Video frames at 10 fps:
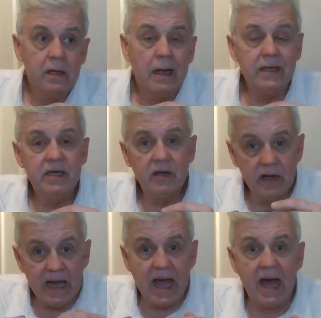And your
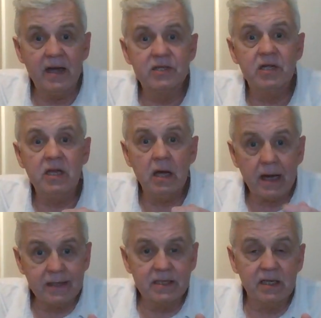Onanas and your
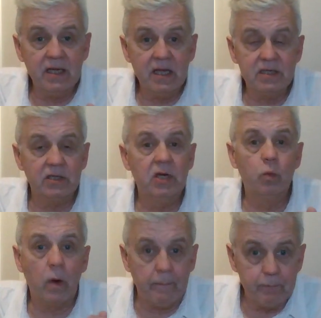Antonys and your
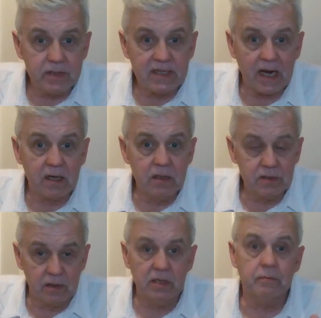Wan-Bissakas
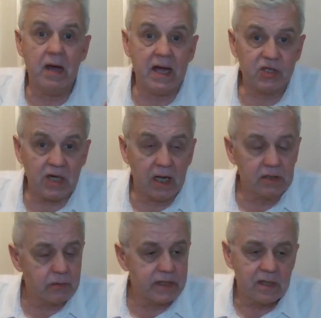and your Martials.